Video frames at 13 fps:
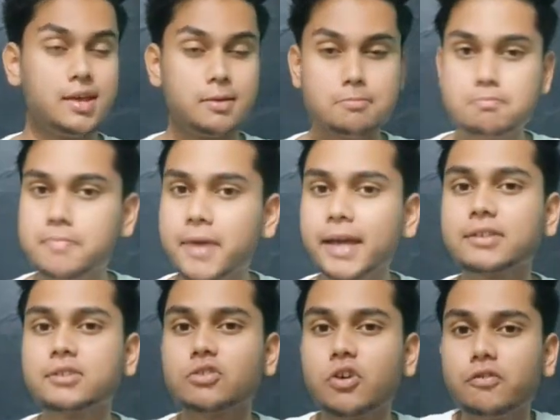
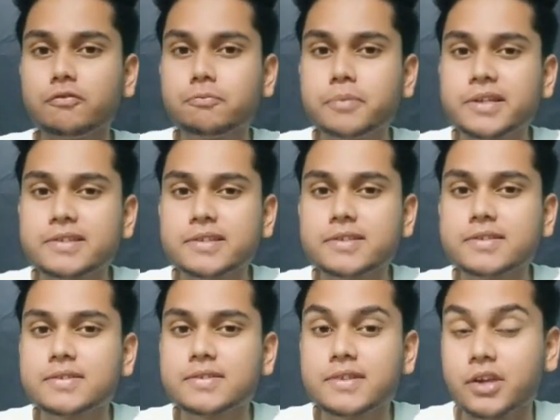Impacts of
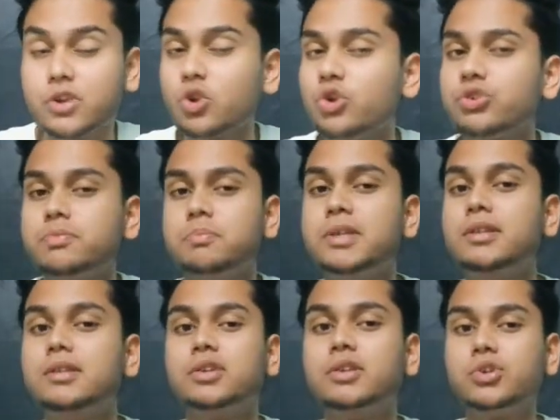presence cannot
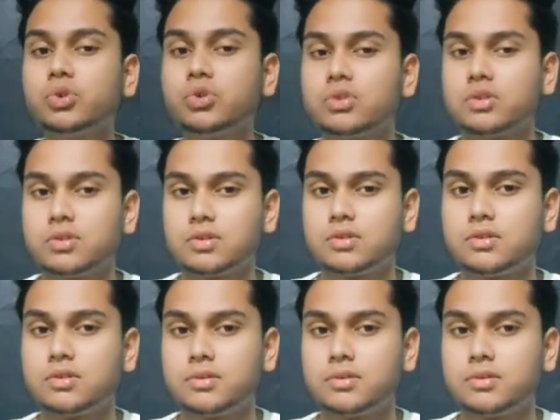be the truth.